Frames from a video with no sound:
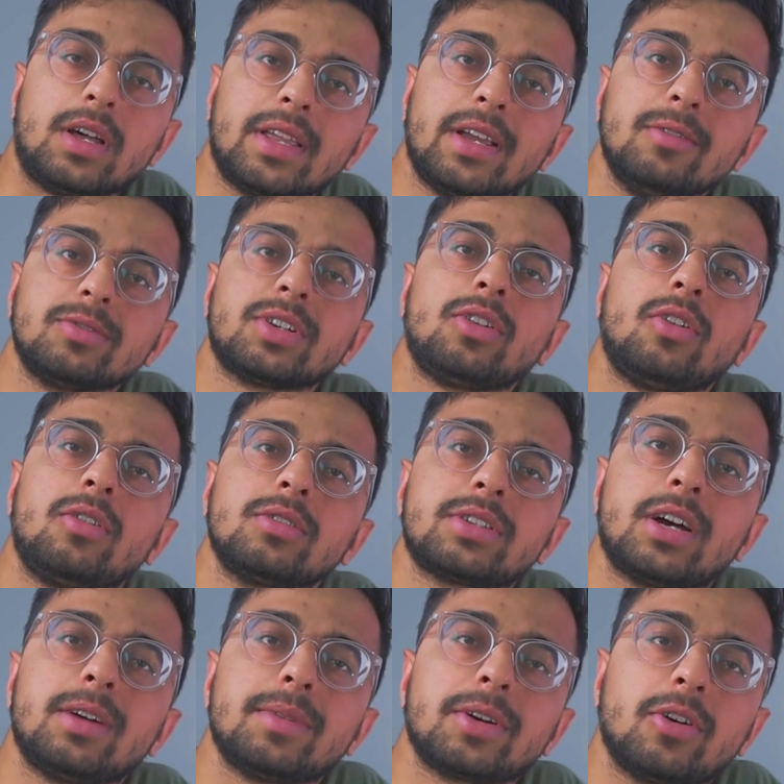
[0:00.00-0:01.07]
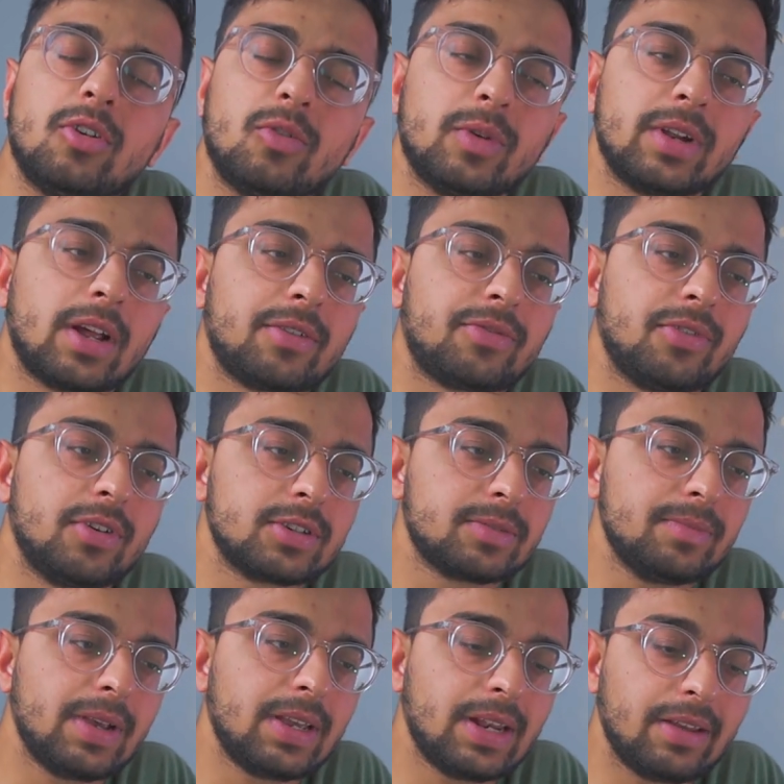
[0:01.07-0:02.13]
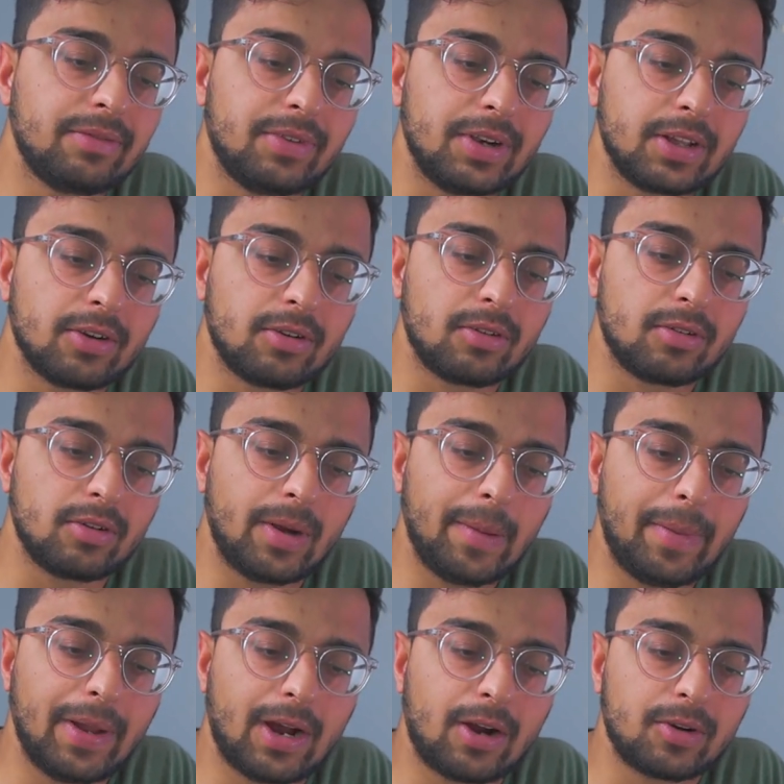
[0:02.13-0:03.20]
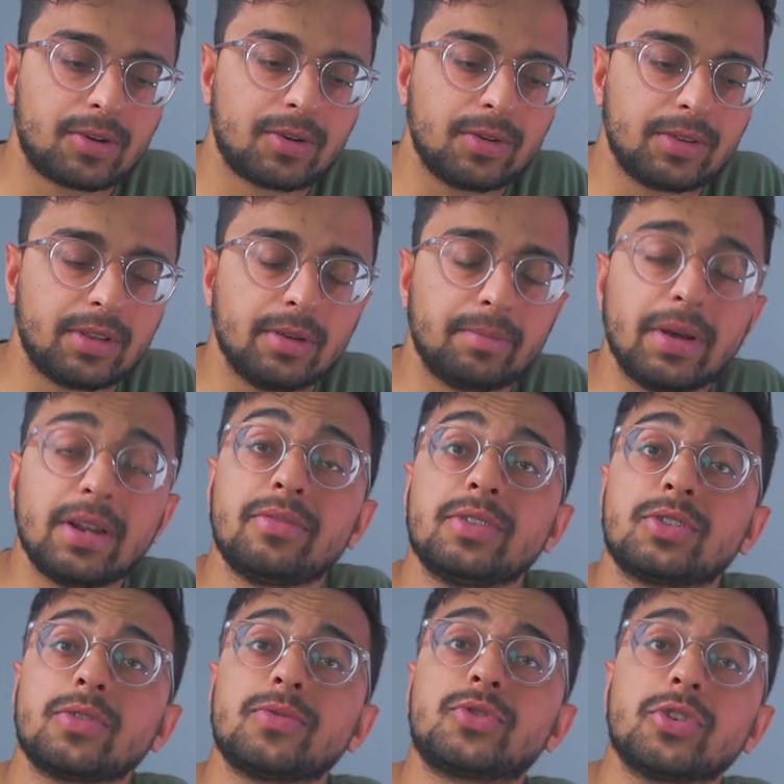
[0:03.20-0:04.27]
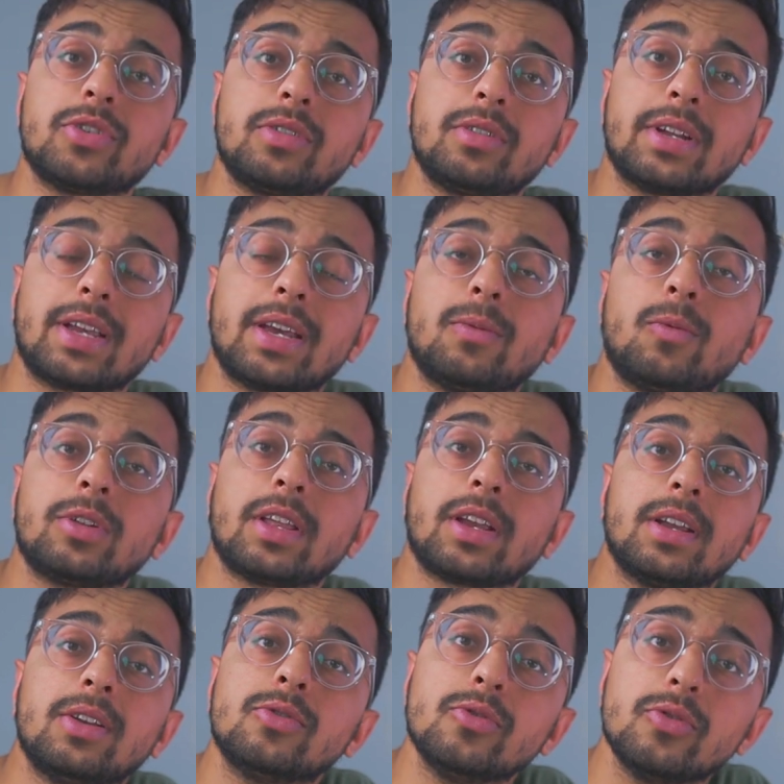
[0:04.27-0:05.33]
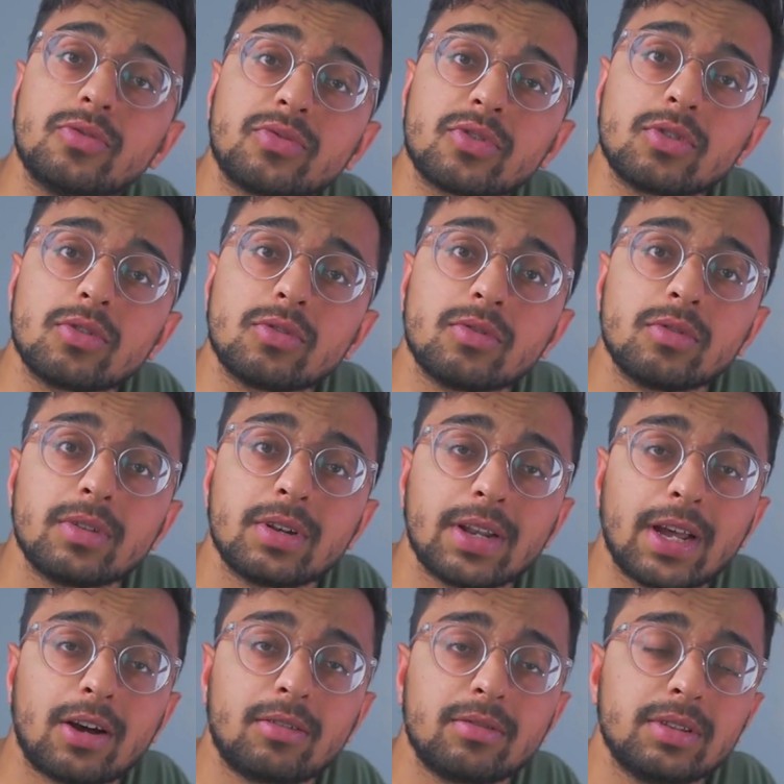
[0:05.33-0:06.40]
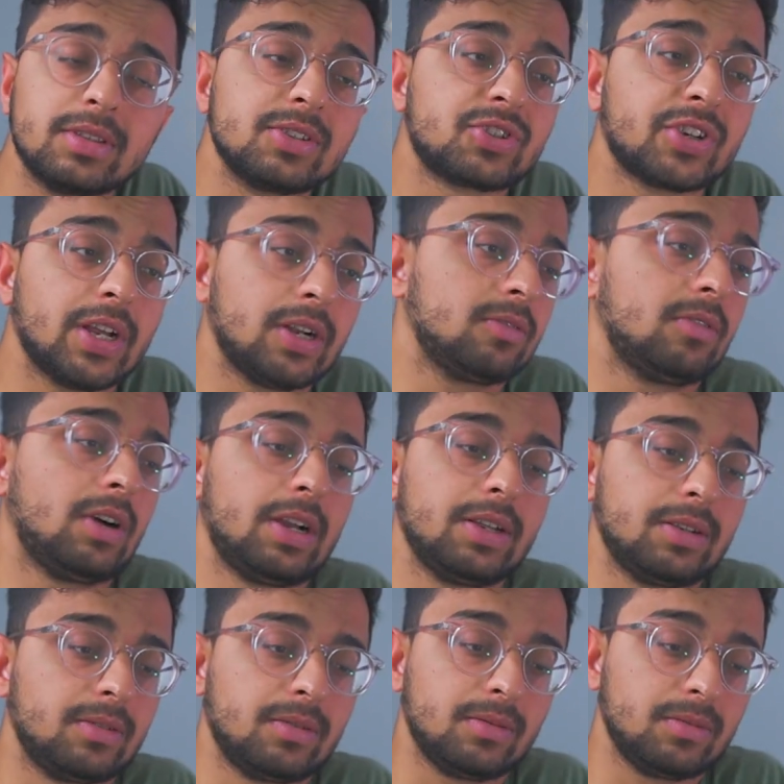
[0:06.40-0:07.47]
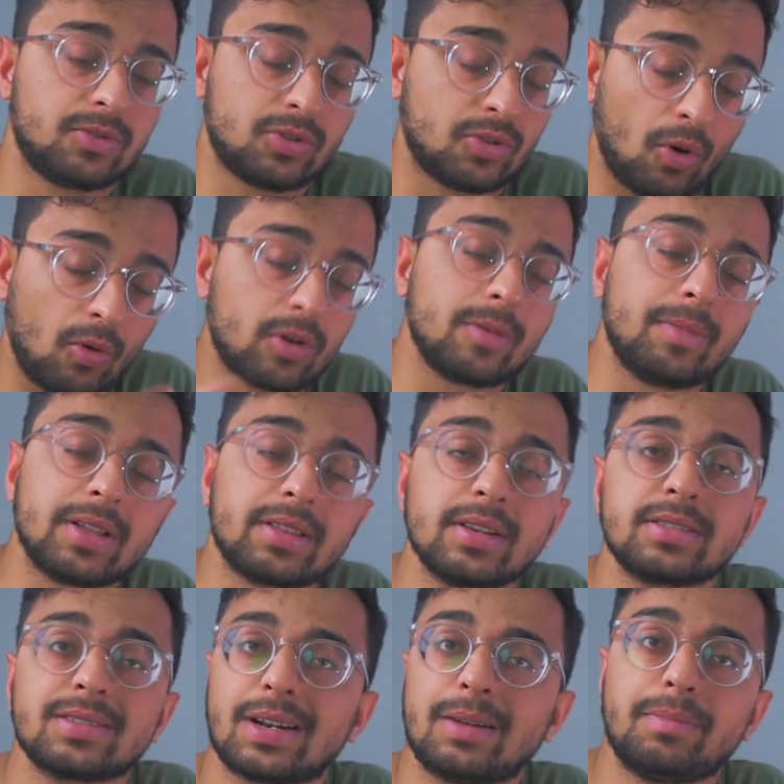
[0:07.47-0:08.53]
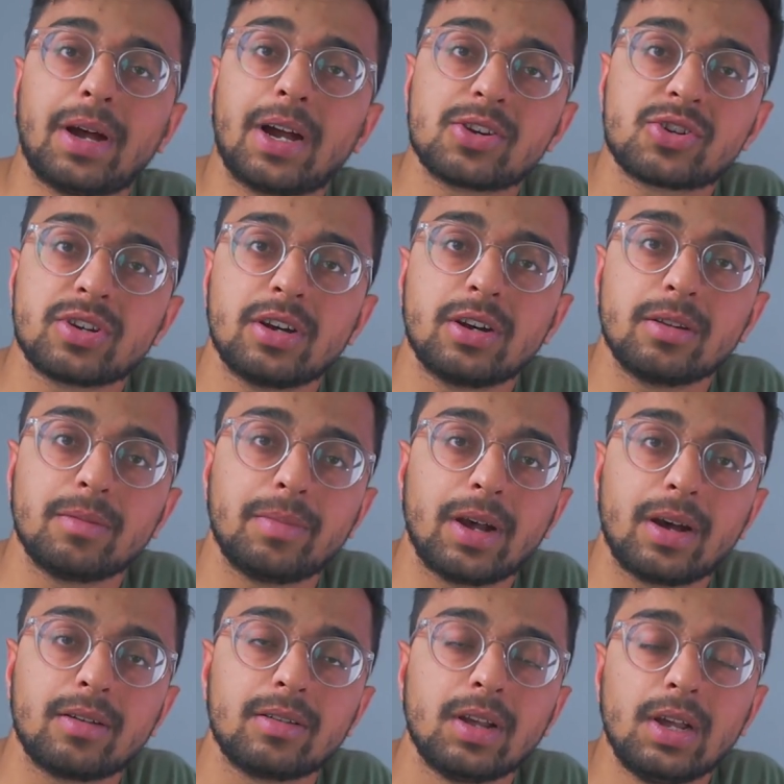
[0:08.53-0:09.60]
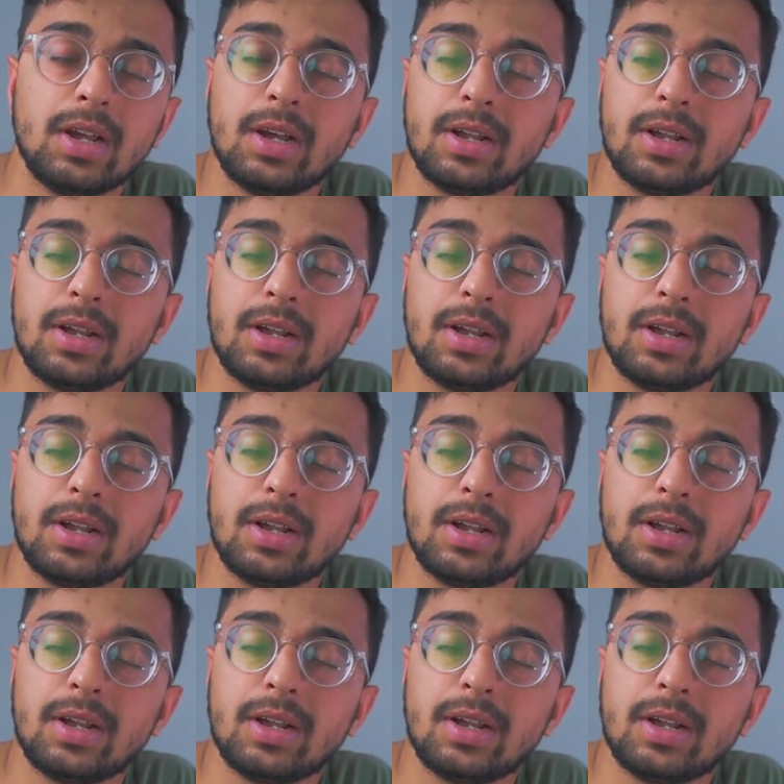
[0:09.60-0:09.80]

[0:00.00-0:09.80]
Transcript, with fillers: I think it was a long time ago when I first made a video about the benefits of journaling and what they can do for you. Now, in this channel, I talk about things that I'm passionate about.